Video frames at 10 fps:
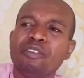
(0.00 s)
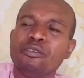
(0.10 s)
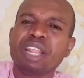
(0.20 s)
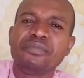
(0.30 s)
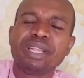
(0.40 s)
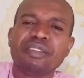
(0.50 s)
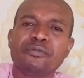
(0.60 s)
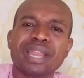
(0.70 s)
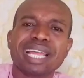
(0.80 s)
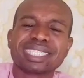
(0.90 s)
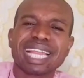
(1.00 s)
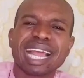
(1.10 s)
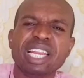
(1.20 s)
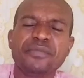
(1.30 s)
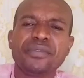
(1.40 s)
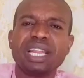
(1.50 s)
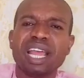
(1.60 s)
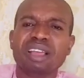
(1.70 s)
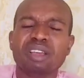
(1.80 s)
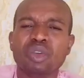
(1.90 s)
living, flirting and
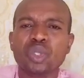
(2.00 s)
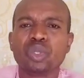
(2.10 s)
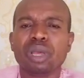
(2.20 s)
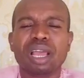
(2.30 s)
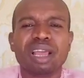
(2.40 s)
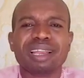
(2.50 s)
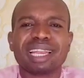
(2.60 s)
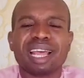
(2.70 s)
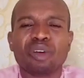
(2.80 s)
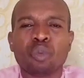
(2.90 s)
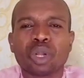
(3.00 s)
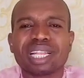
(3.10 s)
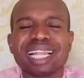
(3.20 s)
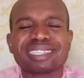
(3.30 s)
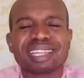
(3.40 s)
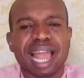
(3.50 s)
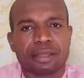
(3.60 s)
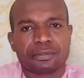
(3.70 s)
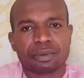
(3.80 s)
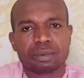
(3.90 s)
living a worthless
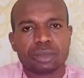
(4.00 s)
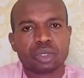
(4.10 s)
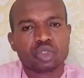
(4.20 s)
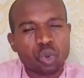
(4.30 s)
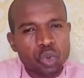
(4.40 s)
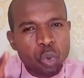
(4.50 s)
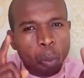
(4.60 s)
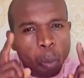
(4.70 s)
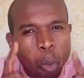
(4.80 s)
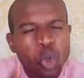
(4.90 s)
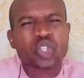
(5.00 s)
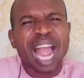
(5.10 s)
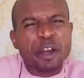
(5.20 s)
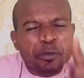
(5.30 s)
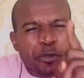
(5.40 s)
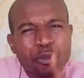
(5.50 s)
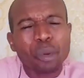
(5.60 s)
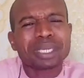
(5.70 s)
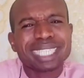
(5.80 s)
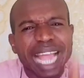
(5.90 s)
life. So you must
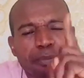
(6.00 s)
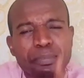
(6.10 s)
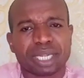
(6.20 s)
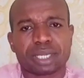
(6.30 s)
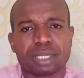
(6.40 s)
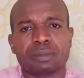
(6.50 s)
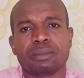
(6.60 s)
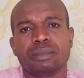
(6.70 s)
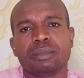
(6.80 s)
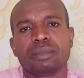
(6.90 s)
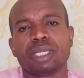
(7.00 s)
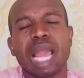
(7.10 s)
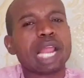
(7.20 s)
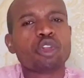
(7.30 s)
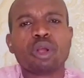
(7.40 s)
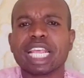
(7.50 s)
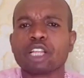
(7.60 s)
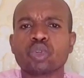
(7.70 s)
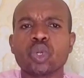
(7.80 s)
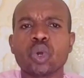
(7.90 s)
avoid that person. I don't care
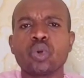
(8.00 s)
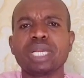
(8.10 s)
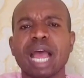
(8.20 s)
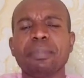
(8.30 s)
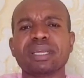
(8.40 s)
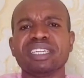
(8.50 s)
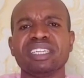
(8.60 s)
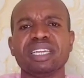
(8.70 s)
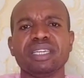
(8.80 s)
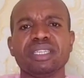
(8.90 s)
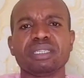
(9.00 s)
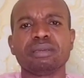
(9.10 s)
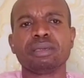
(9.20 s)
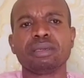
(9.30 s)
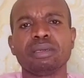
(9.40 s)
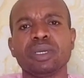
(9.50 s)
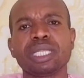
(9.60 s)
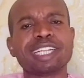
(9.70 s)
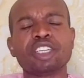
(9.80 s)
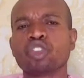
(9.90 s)
to know who that person is,
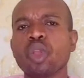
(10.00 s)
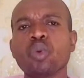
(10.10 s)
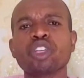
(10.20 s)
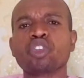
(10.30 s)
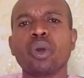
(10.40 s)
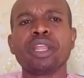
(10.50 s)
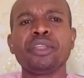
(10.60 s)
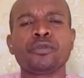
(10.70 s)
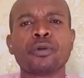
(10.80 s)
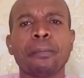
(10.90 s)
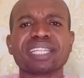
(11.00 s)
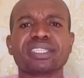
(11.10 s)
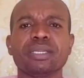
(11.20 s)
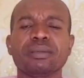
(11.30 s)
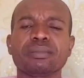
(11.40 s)
that is always calling you for party,